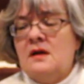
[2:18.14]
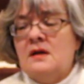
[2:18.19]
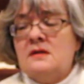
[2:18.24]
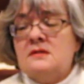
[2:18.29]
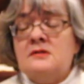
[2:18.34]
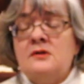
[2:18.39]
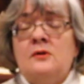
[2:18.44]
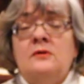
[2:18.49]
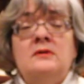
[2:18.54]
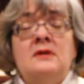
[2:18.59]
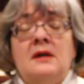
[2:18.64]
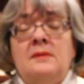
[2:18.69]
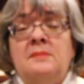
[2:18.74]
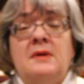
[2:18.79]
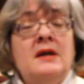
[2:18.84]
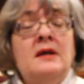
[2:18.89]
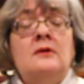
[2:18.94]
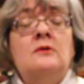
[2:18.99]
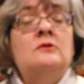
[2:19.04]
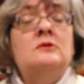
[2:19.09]
Certainly
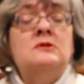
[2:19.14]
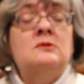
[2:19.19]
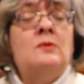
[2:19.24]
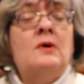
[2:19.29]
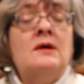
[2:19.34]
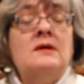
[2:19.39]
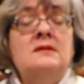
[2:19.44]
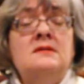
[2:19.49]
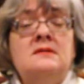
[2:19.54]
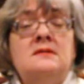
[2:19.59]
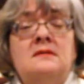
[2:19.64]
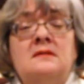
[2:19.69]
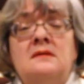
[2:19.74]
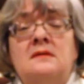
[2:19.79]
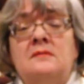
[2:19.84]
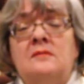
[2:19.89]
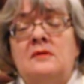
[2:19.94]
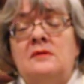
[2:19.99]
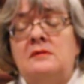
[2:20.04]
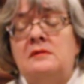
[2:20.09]
Peter's was.
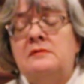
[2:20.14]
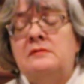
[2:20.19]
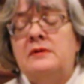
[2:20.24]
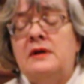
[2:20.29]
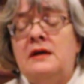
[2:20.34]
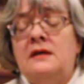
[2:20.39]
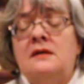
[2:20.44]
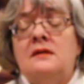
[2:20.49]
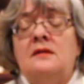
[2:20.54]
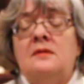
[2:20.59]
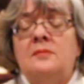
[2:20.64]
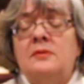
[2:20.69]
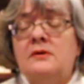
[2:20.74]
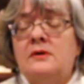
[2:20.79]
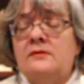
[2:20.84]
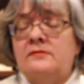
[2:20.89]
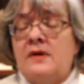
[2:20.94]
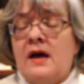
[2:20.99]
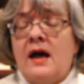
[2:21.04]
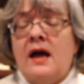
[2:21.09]
When we read in the book
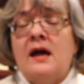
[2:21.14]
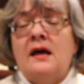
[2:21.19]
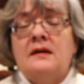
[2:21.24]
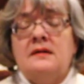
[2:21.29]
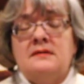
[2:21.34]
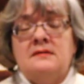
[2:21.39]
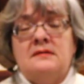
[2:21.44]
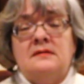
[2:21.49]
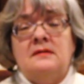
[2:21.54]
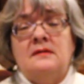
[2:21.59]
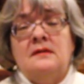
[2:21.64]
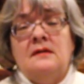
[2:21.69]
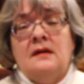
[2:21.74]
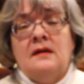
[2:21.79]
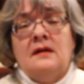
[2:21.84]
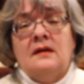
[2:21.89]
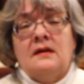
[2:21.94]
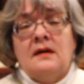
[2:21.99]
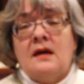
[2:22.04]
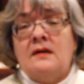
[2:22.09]
of Acts,
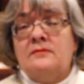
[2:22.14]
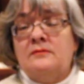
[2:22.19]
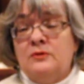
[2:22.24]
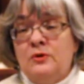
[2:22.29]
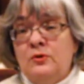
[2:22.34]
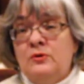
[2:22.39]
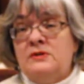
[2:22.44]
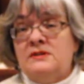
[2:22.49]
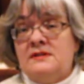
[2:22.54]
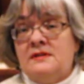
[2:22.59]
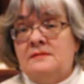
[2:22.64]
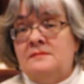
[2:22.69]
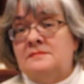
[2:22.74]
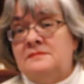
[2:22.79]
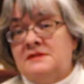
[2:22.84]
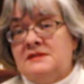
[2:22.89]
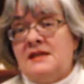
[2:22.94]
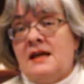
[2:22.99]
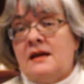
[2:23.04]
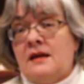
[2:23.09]
kind of Luke's
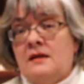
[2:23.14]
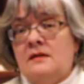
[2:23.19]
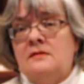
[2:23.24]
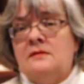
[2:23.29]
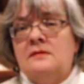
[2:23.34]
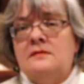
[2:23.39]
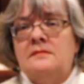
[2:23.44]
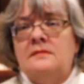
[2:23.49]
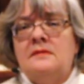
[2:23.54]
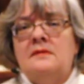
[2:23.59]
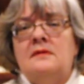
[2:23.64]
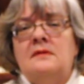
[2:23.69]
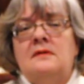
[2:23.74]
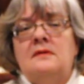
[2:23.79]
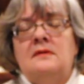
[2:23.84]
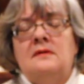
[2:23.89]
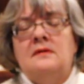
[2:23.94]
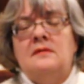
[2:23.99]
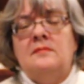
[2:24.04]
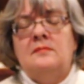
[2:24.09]
second
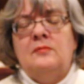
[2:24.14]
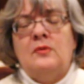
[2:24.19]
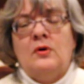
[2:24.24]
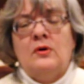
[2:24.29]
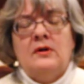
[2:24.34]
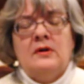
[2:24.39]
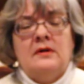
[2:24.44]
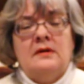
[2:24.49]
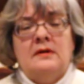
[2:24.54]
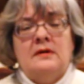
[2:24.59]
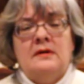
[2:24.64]
book,